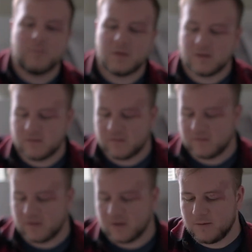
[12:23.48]
because
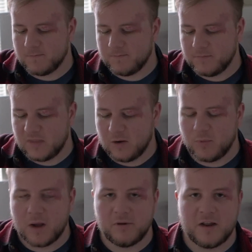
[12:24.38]
you're
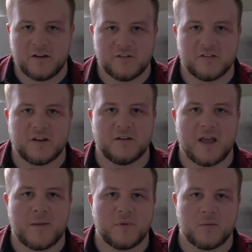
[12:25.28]
probably not just going to
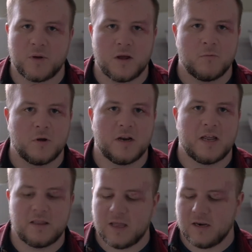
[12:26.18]
happen upon one,
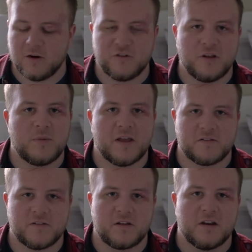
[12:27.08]
and then your
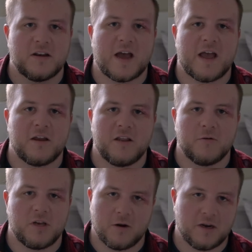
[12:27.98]
GPS is going to die on you
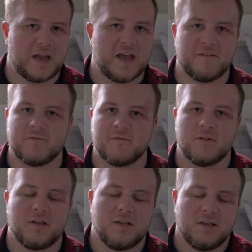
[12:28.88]
and you're going to have
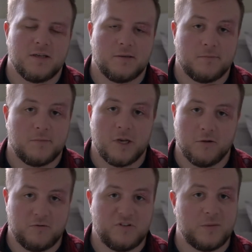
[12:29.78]

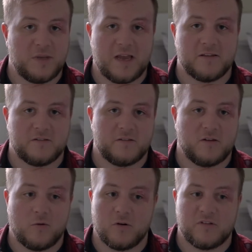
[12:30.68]
no GPS
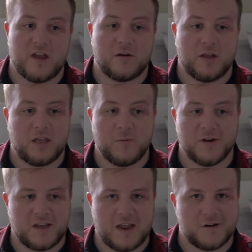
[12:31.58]
or satellite
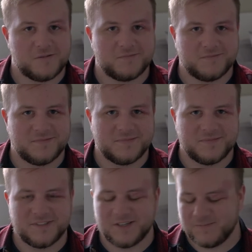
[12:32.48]
communicator.
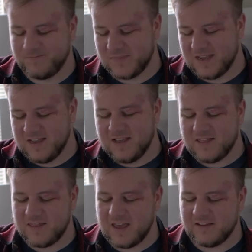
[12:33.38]
So
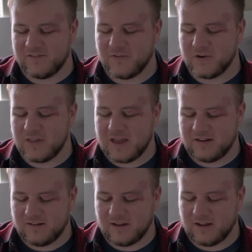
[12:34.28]
thanks for
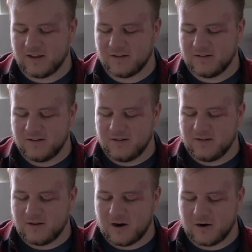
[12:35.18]
that
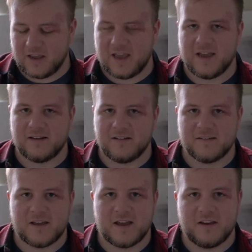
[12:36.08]
archaic
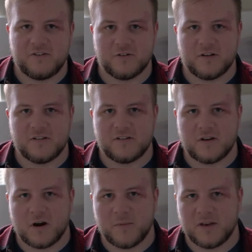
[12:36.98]
design choice,
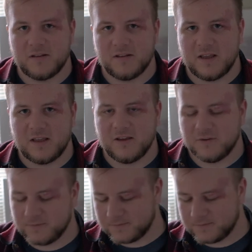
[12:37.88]
Garmin. Thank you.